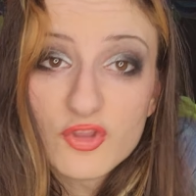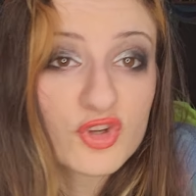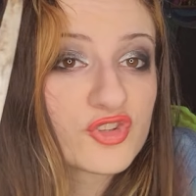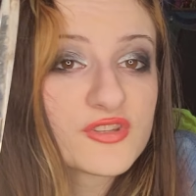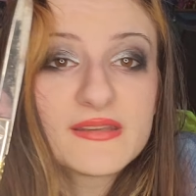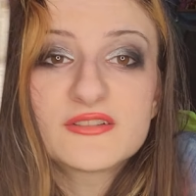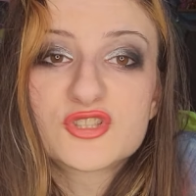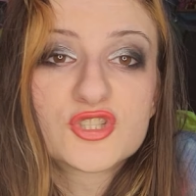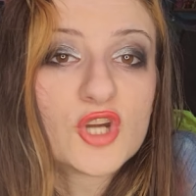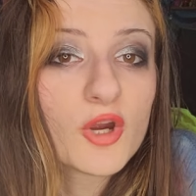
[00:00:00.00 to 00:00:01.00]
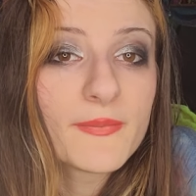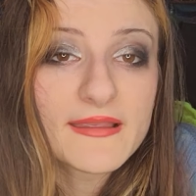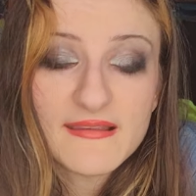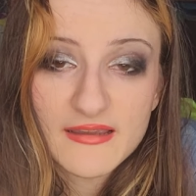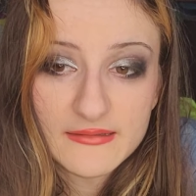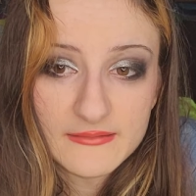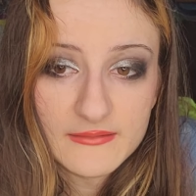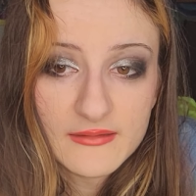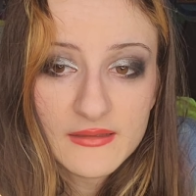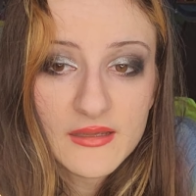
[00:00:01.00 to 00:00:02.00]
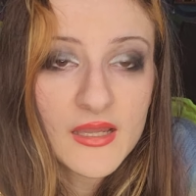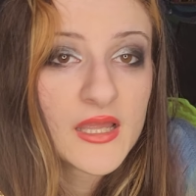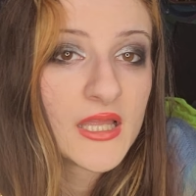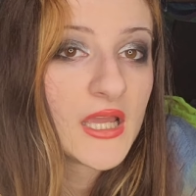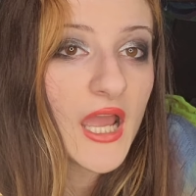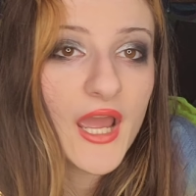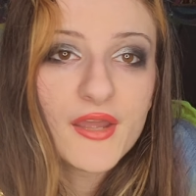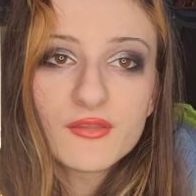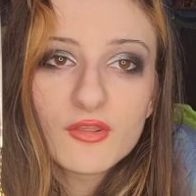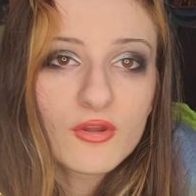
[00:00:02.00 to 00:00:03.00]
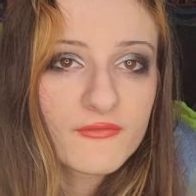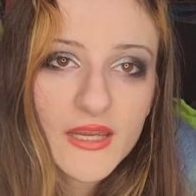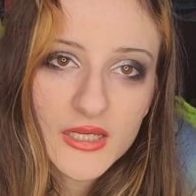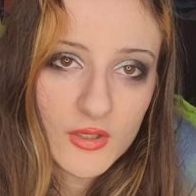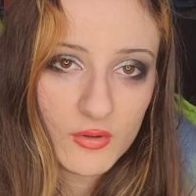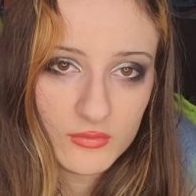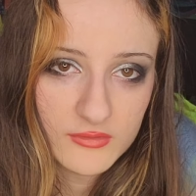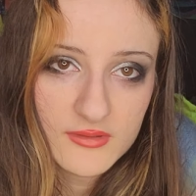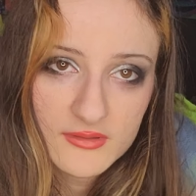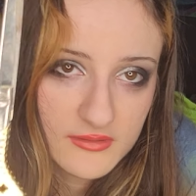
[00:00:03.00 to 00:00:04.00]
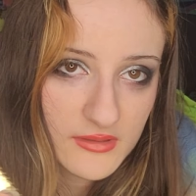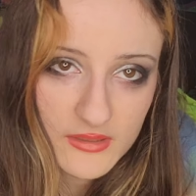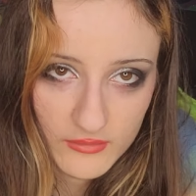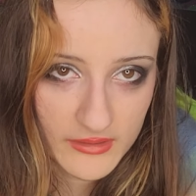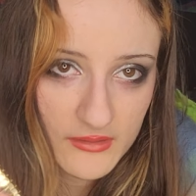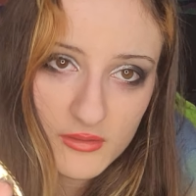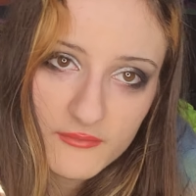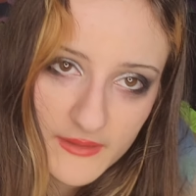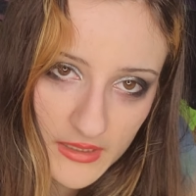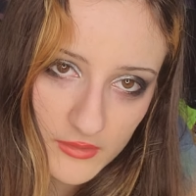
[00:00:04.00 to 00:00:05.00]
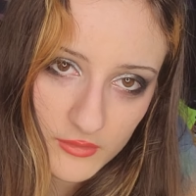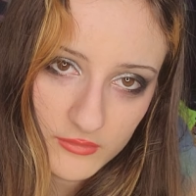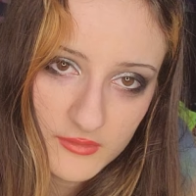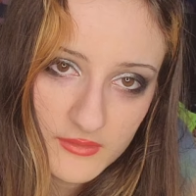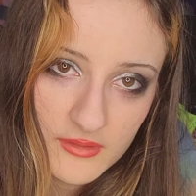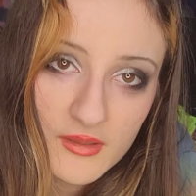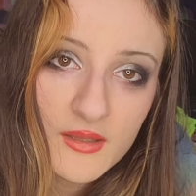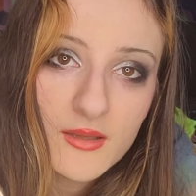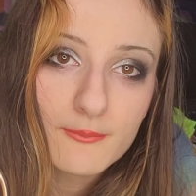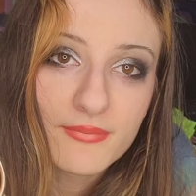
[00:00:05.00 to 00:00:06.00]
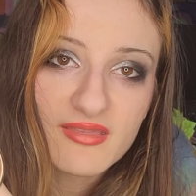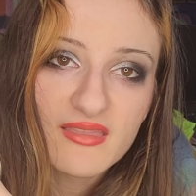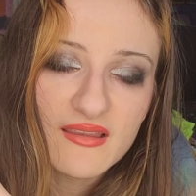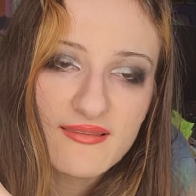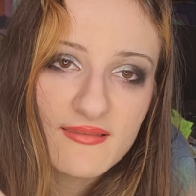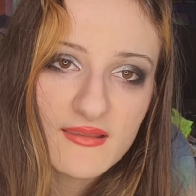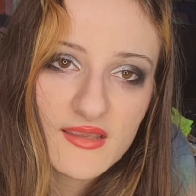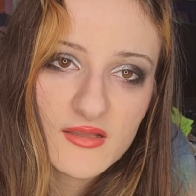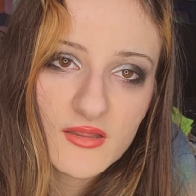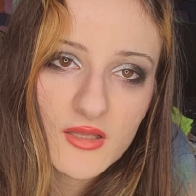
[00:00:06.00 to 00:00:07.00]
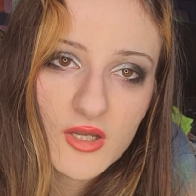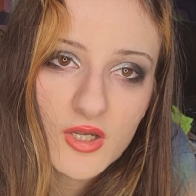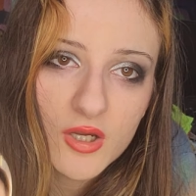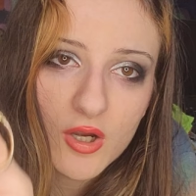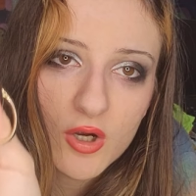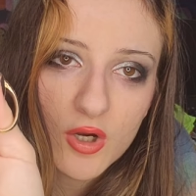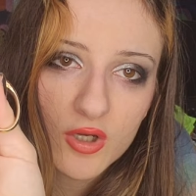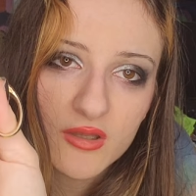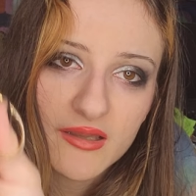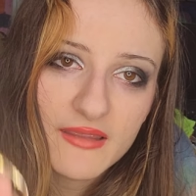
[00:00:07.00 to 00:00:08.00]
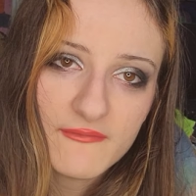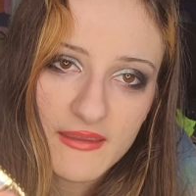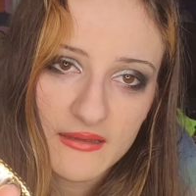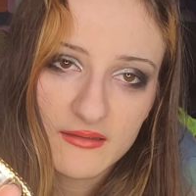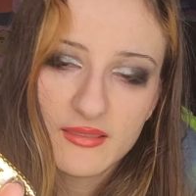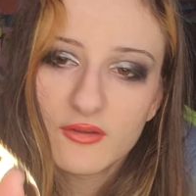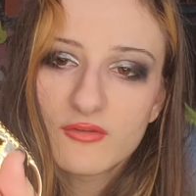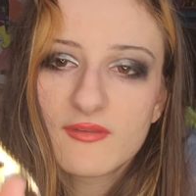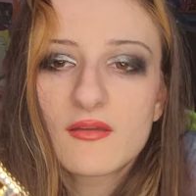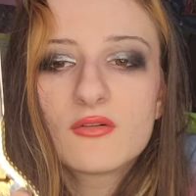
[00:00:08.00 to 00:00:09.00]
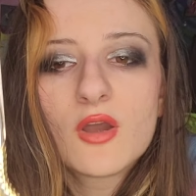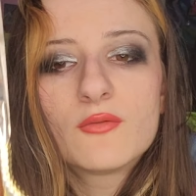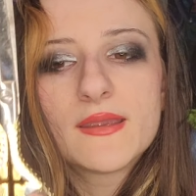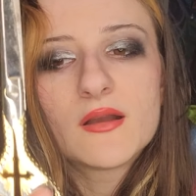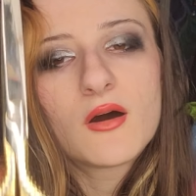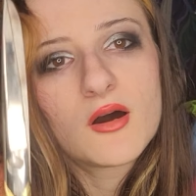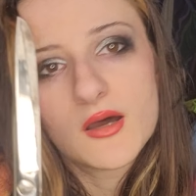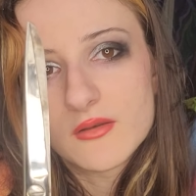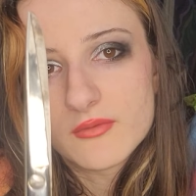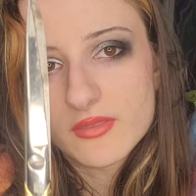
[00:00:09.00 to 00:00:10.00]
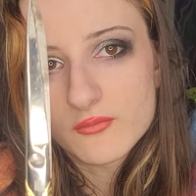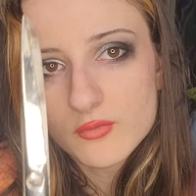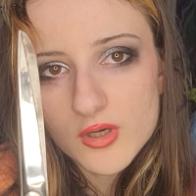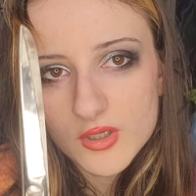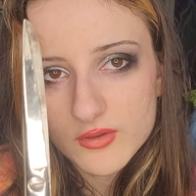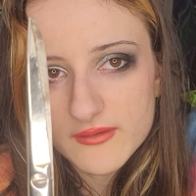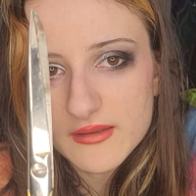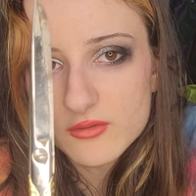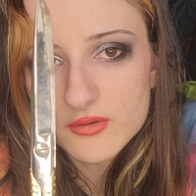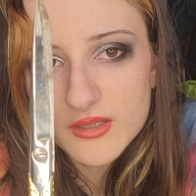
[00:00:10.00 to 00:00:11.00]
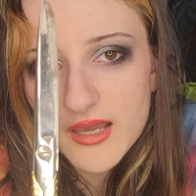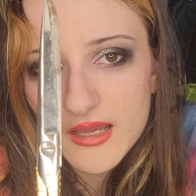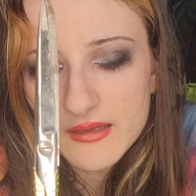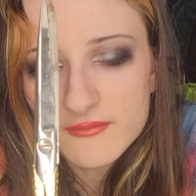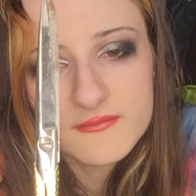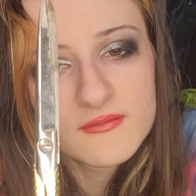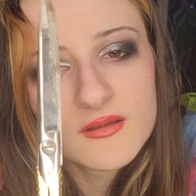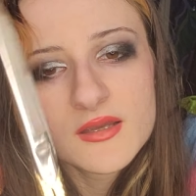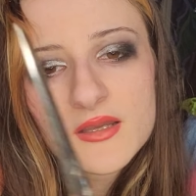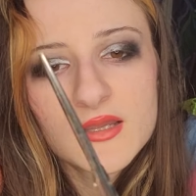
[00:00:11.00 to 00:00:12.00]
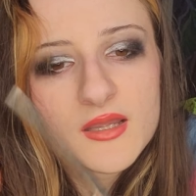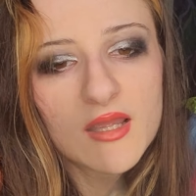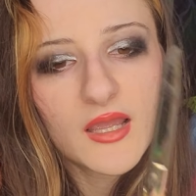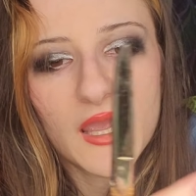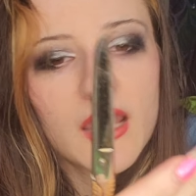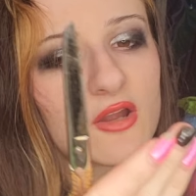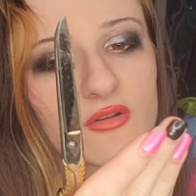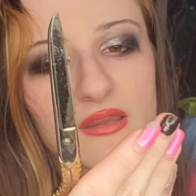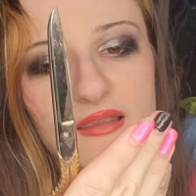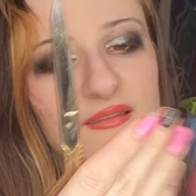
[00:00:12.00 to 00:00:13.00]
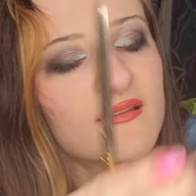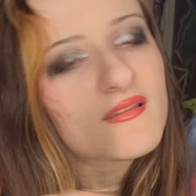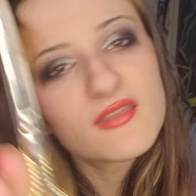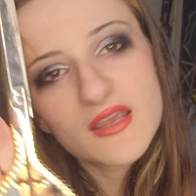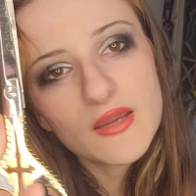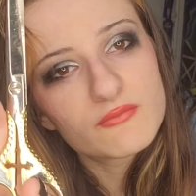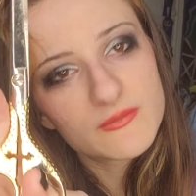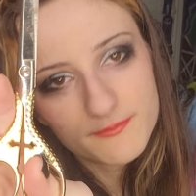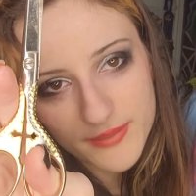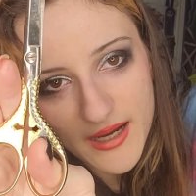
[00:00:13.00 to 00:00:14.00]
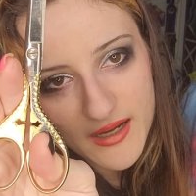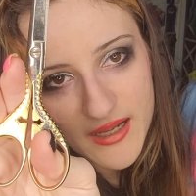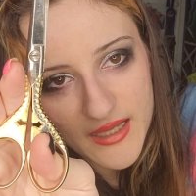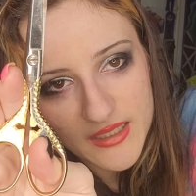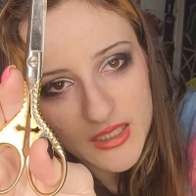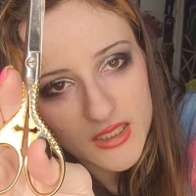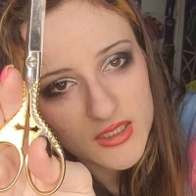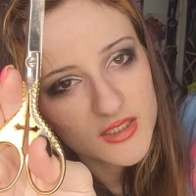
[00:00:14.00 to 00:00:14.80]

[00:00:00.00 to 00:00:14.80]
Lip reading: They're still sharp as hell. And they're very old. Clearly. They're very old. But they still are living. They're still going on with the world and their life. Or is it something I would buy?